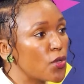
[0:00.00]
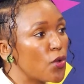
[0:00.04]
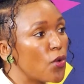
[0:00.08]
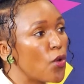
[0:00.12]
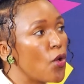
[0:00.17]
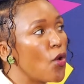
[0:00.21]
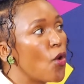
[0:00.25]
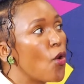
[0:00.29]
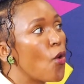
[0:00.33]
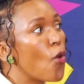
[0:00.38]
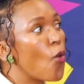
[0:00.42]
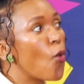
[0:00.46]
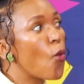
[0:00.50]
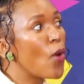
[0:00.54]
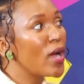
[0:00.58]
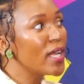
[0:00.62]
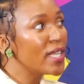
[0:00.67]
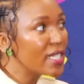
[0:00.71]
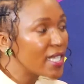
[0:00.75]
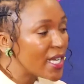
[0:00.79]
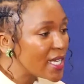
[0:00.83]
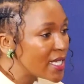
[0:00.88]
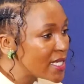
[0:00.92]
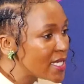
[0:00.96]
So
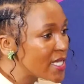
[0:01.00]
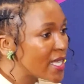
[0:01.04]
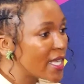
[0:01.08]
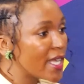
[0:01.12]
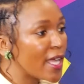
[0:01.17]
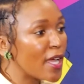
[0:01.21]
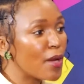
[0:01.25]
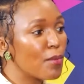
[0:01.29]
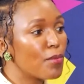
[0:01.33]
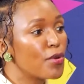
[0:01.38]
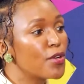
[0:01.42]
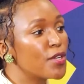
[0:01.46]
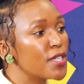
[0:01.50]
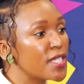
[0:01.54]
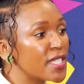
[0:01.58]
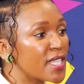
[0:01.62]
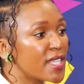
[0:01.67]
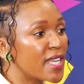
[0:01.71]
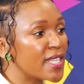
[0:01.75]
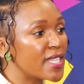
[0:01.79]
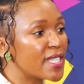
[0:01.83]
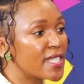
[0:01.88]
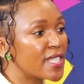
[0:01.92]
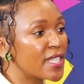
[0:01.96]
what does the young
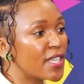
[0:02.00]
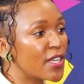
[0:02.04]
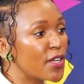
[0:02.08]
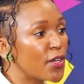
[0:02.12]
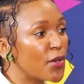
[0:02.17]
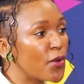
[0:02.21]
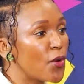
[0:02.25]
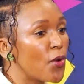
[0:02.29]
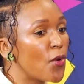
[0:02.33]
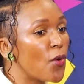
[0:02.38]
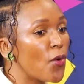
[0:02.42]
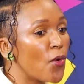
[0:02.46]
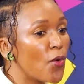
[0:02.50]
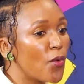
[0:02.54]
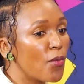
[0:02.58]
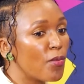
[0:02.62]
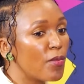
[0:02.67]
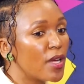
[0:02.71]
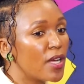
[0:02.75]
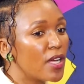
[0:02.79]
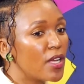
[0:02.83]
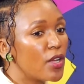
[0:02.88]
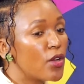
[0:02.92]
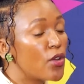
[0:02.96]
person that's sitting at home,
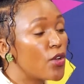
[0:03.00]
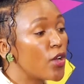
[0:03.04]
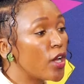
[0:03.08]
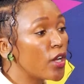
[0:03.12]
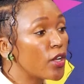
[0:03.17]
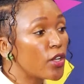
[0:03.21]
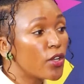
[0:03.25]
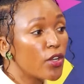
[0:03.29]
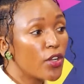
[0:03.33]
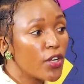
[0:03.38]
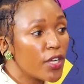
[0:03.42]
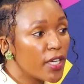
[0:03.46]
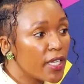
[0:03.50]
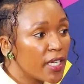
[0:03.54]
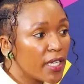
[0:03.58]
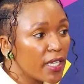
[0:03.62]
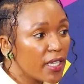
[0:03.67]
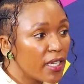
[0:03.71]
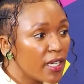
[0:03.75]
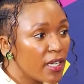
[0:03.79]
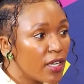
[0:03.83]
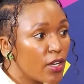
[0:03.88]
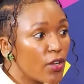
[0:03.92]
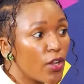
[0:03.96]
not
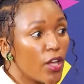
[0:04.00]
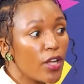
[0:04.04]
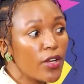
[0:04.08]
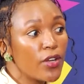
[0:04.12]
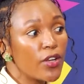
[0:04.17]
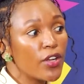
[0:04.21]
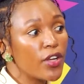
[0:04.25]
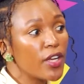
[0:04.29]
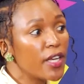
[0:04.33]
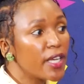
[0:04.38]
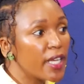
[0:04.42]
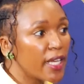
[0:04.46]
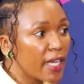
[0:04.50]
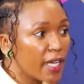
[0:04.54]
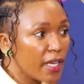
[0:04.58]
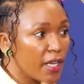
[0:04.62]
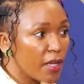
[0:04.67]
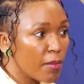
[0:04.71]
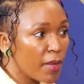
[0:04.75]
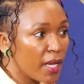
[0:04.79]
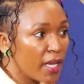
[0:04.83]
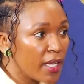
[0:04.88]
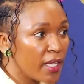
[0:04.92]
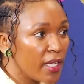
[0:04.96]
learning, not earning
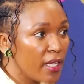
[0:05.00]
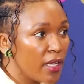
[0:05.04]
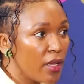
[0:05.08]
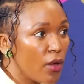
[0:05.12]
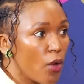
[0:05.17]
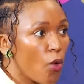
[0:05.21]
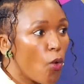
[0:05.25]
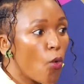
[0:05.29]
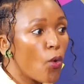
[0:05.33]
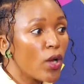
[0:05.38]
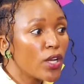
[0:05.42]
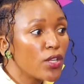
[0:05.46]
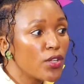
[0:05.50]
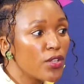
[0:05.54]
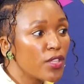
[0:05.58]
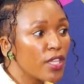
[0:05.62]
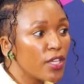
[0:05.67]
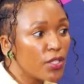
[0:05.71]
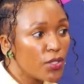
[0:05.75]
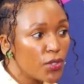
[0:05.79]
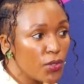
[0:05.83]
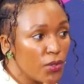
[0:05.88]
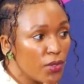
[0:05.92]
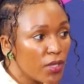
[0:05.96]
any money, what do?
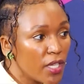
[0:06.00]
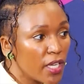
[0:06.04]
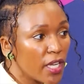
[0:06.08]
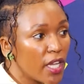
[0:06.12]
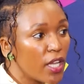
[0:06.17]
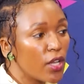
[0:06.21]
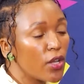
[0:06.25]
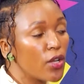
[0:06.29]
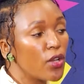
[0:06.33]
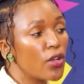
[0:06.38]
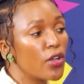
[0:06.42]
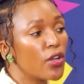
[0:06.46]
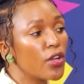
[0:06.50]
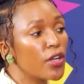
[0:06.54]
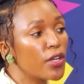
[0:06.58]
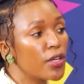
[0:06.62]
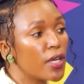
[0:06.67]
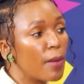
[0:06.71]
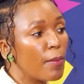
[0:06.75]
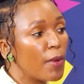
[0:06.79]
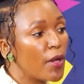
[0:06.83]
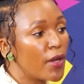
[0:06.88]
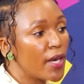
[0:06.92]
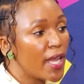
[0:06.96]
They can learn
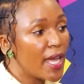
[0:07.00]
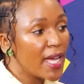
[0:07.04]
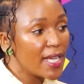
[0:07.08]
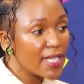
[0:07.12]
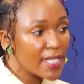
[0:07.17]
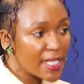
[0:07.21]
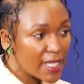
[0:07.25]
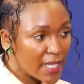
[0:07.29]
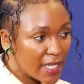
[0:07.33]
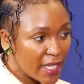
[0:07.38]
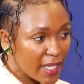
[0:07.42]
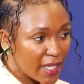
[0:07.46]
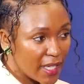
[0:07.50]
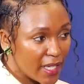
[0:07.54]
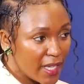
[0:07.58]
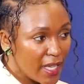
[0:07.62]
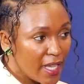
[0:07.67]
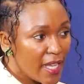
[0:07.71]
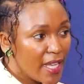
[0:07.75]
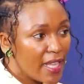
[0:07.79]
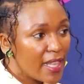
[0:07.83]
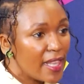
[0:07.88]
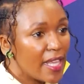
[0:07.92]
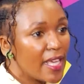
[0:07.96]
about hustling.
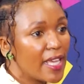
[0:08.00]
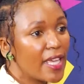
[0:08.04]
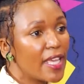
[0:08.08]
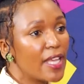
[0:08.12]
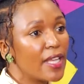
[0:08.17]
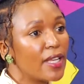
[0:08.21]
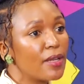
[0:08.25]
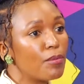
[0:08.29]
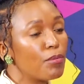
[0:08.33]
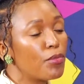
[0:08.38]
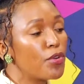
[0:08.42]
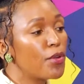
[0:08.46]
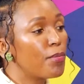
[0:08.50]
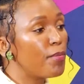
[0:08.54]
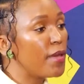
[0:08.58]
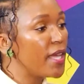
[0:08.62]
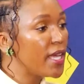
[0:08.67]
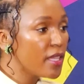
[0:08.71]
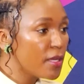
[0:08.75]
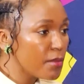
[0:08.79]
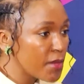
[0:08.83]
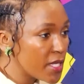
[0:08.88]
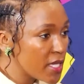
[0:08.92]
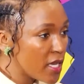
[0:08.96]
They can
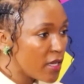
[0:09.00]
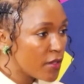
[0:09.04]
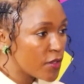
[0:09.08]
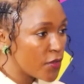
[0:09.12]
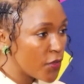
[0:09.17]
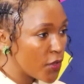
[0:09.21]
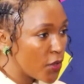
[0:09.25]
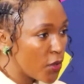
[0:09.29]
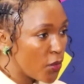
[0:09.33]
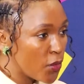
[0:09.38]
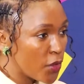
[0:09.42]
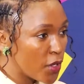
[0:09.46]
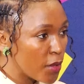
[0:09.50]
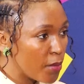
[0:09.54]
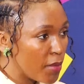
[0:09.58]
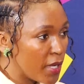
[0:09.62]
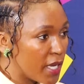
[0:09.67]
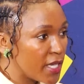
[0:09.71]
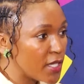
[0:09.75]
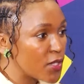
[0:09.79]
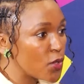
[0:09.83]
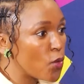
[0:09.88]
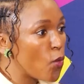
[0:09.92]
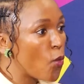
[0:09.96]
prepare themselves for the
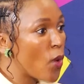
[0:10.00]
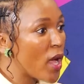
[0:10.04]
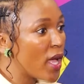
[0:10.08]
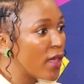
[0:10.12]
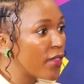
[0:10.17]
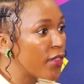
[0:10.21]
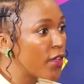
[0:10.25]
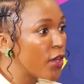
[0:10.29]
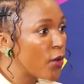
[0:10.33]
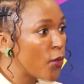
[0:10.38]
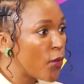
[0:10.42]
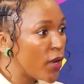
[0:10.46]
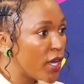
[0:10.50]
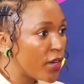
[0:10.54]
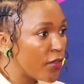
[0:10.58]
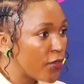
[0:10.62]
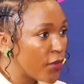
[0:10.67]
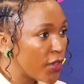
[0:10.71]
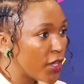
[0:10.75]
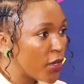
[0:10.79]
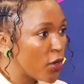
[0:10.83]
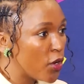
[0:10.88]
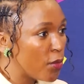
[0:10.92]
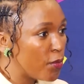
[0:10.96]
workplace while they wait
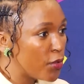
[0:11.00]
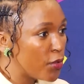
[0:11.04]
for their